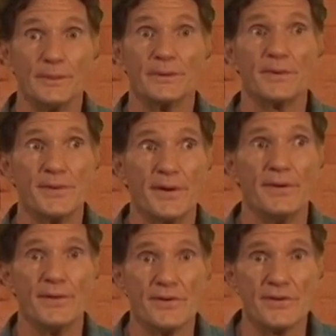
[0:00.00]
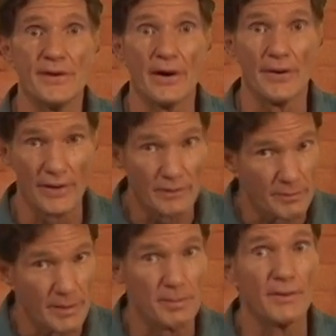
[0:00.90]
we'll continue to see our young
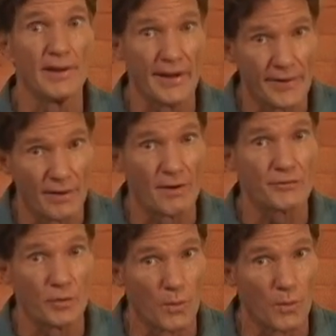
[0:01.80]
people heading off to